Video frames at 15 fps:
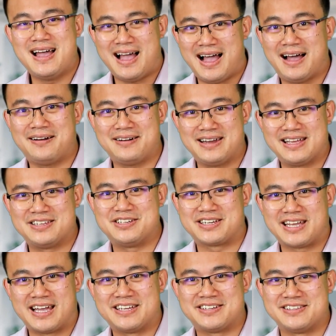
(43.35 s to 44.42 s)
our
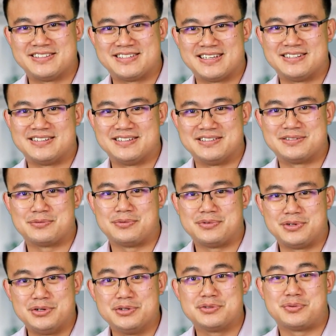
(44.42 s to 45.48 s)
education centres
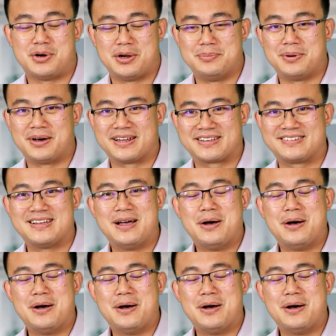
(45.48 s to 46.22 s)
use robotics